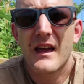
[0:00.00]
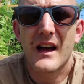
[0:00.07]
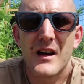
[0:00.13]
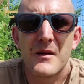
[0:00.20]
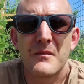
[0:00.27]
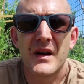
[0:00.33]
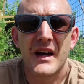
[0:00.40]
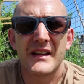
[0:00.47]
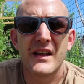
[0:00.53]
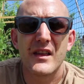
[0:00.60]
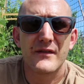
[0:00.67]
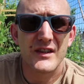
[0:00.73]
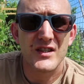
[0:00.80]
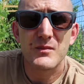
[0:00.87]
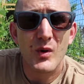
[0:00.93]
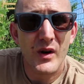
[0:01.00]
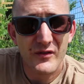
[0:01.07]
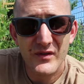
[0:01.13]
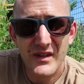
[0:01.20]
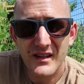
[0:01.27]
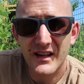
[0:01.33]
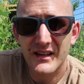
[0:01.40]
Another vegetable
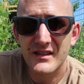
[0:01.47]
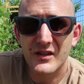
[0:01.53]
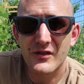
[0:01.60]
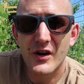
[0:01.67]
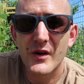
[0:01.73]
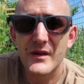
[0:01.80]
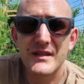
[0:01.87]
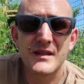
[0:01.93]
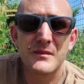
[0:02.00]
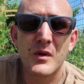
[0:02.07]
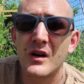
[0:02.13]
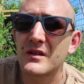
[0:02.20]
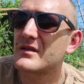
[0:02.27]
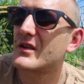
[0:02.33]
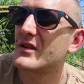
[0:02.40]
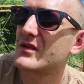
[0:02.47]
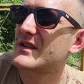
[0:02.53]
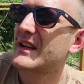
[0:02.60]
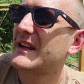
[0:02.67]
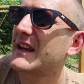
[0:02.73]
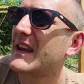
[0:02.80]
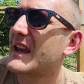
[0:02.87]
I'd really like to grow is tomatoes,
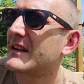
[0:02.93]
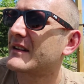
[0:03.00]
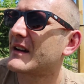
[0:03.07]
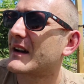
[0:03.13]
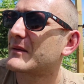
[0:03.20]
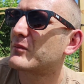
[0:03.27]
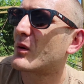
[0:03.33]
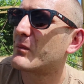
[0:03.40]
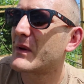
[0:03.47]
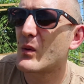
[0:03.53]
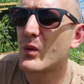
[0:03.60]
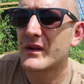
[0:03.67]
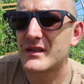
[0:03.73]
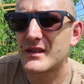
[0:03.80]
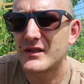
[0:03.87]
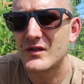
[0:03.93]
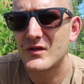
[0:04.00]
and again, I'd probably want to